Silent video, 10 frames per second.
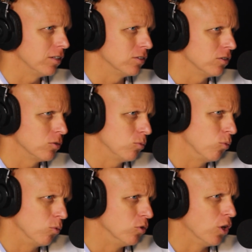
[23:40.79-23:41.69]
Because there's
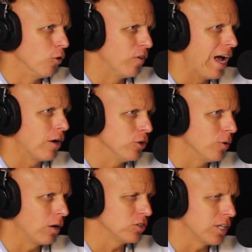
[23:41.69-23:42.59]
no value
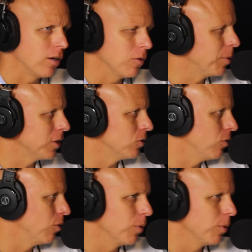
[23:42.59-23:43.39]
outside of the picture they're